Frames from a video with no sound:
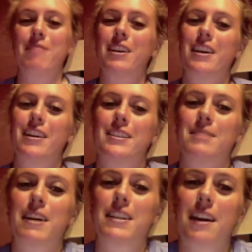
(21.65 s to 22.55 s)

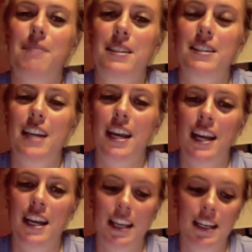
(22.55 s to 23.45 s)
because my topic
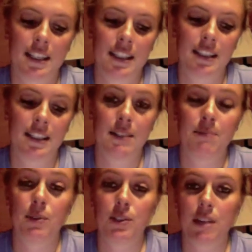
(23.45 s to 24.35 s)
today is
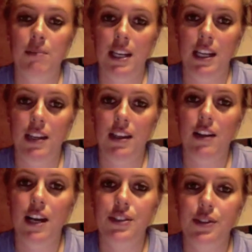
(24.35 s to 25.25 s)
multimedia in the
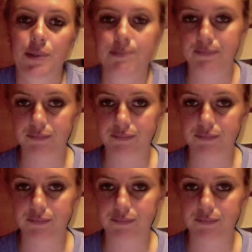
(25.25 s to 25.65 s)
classroom.